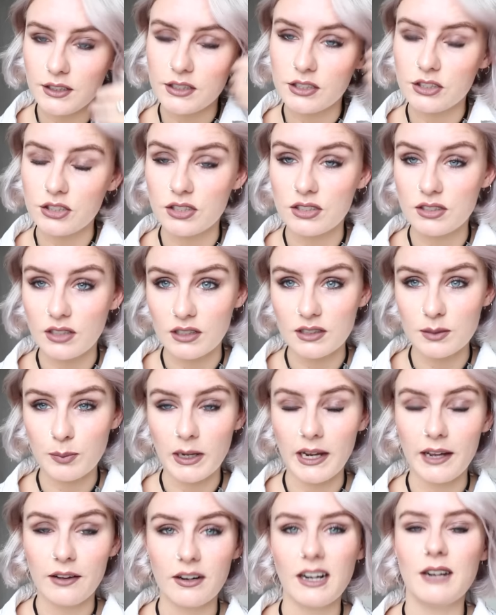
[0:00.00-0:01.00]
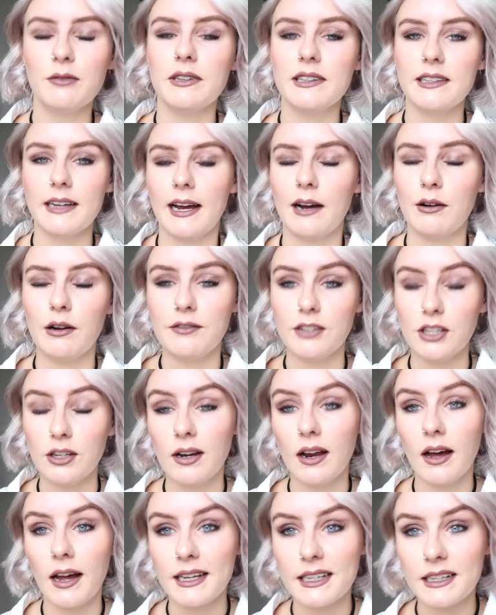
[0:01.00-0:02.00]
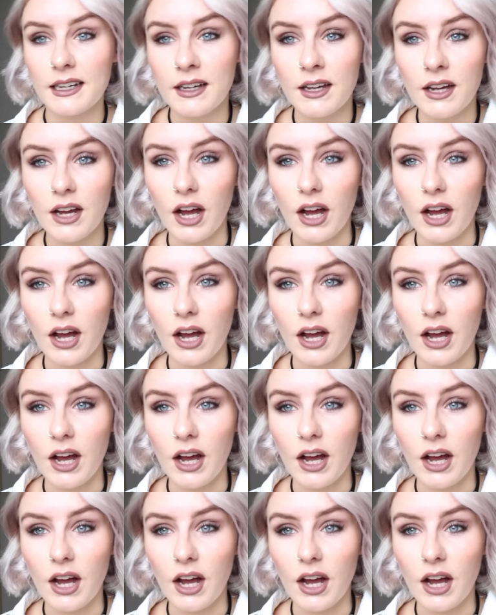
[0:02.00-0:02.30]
You can just start to play around with it however you like.